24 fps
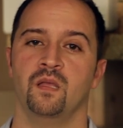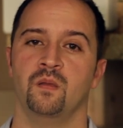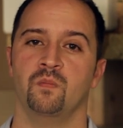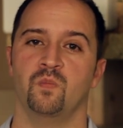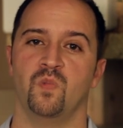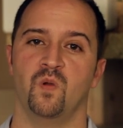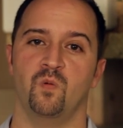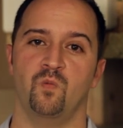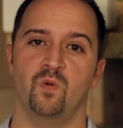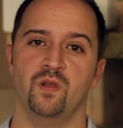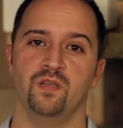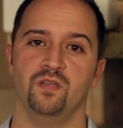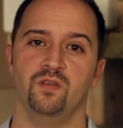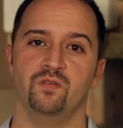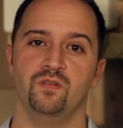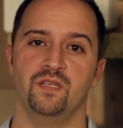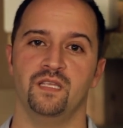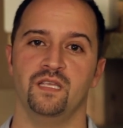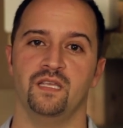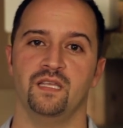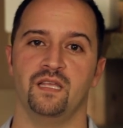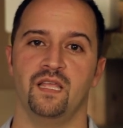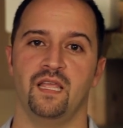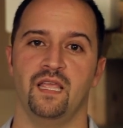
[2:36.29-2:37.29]
But when you
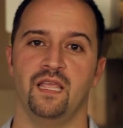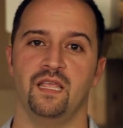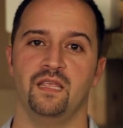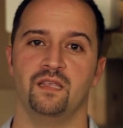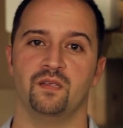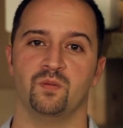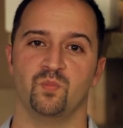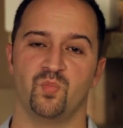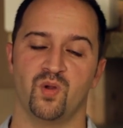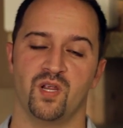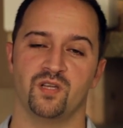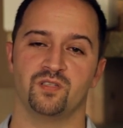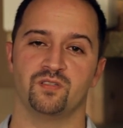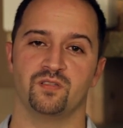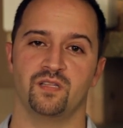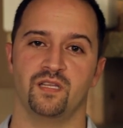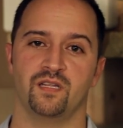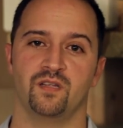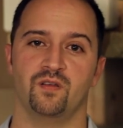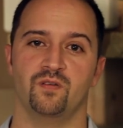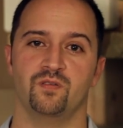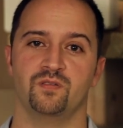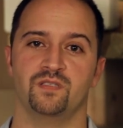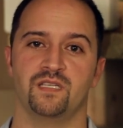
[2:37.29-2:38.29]
get a compressor that
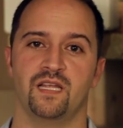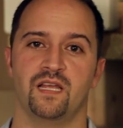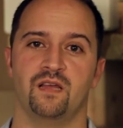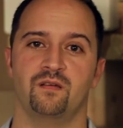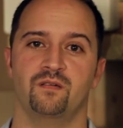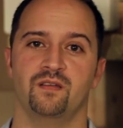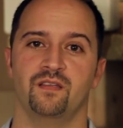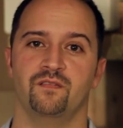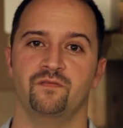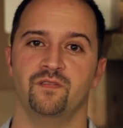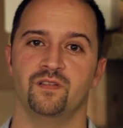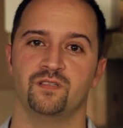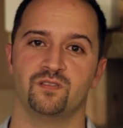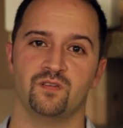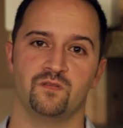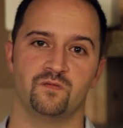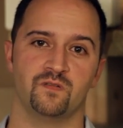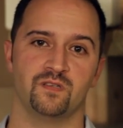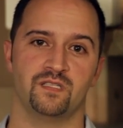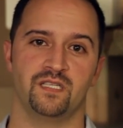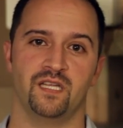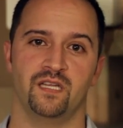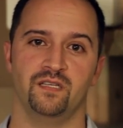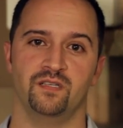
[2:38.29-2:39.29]
goes out, if it's
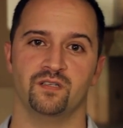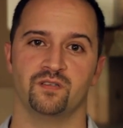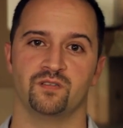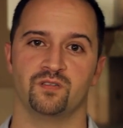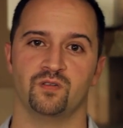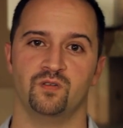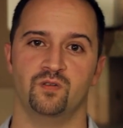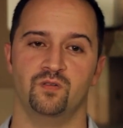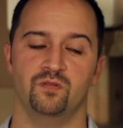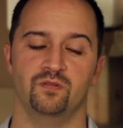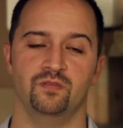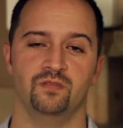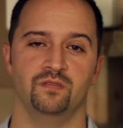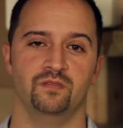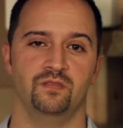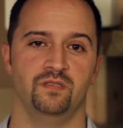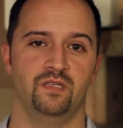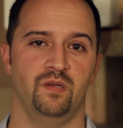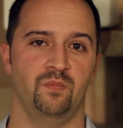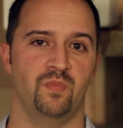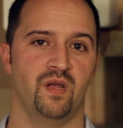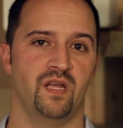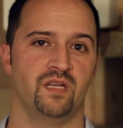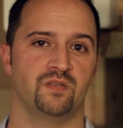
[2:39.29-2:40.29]
over 10 years old,
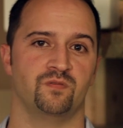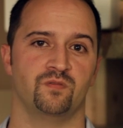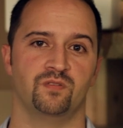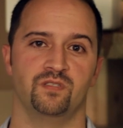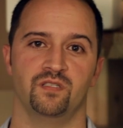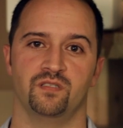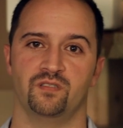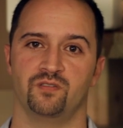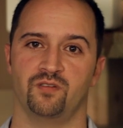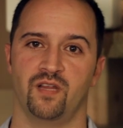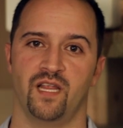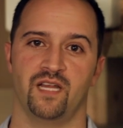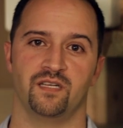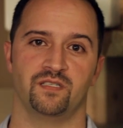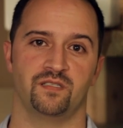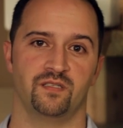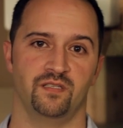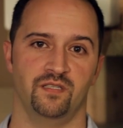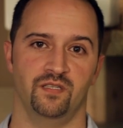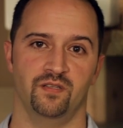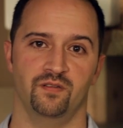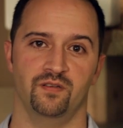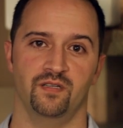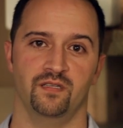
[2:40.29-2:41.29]
you might as well just trash
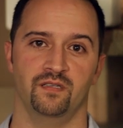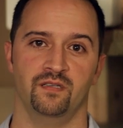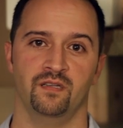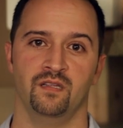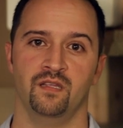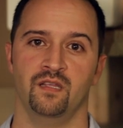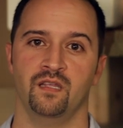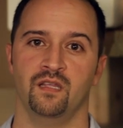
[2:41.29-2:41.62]
the unit,